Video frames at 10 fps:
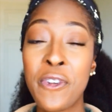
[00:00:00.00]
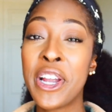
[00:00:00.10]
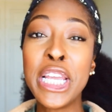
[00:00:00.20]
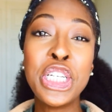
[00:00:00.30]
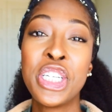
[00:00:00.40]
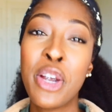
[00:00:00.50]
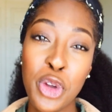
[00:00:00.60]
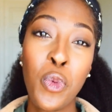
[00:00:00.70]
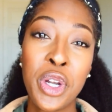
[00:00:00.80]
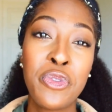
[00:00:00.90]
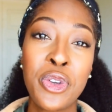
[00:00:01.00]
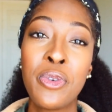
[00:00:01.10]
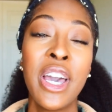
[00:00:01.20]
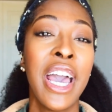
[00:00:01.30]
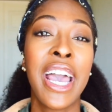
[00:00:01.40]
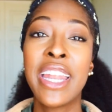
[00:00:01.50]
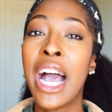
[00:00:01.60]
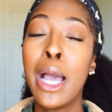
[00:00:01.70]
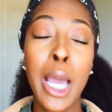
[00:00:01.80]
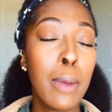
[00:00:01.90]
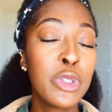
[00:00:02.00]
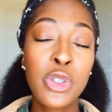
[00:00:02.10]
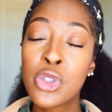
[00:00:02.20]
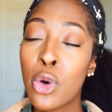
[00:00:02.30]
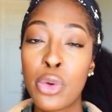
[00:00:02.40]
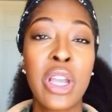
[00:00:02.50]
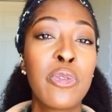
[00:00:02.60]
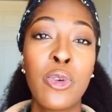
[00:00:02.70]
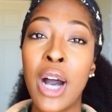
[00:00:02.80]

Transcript: for each and every one of you, and I, I'm just so grateful.